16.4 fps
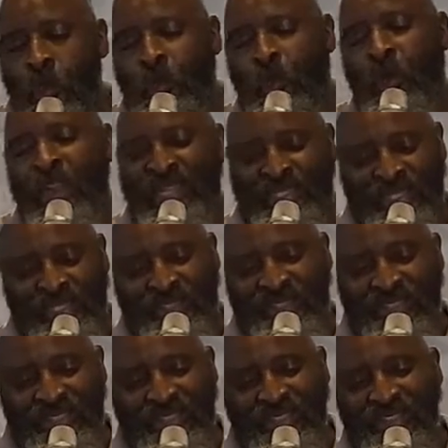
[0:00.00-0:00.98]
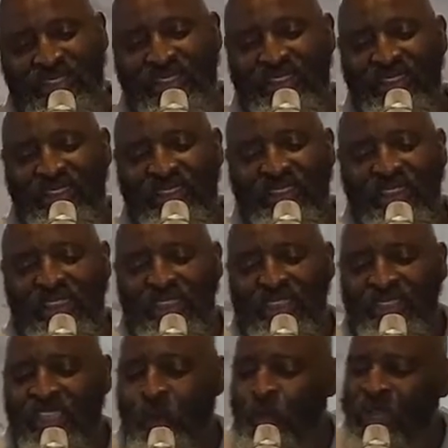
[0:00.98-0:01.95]
presence,
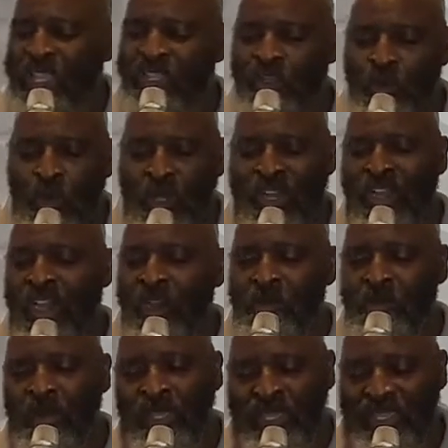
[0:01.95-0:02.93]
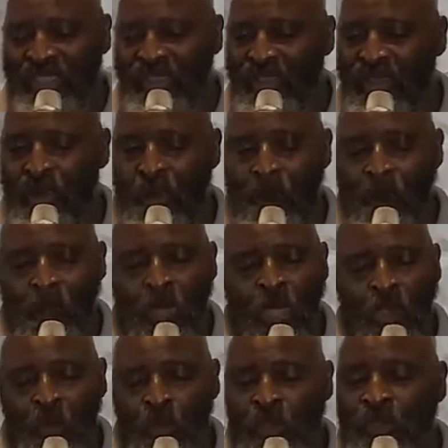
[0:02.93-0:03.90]
that we do it humbly,
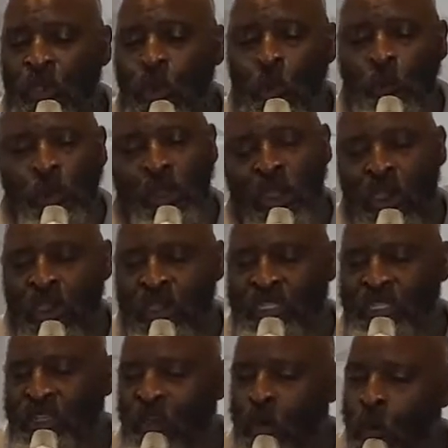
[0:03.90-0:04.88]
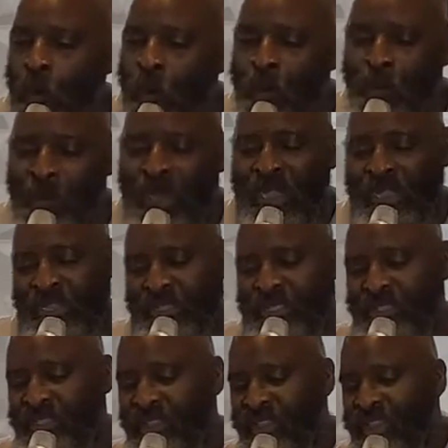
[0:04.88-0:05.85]
with open hearts and open
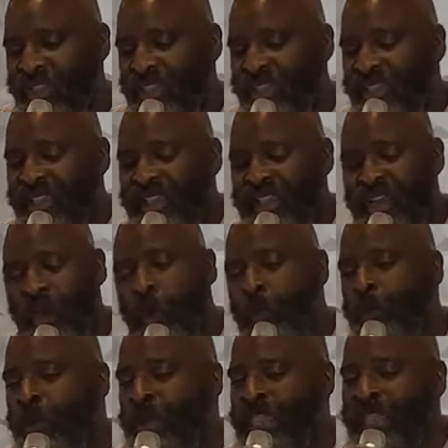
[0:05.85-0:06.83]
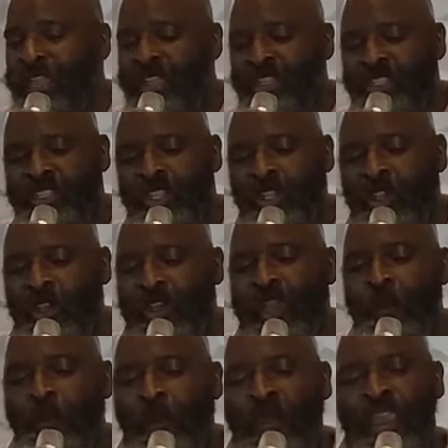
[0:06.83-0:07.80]
minds and open ears, dear Lord.
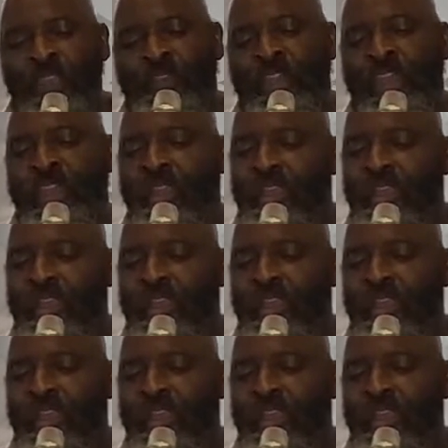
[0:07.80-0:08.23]
I pray that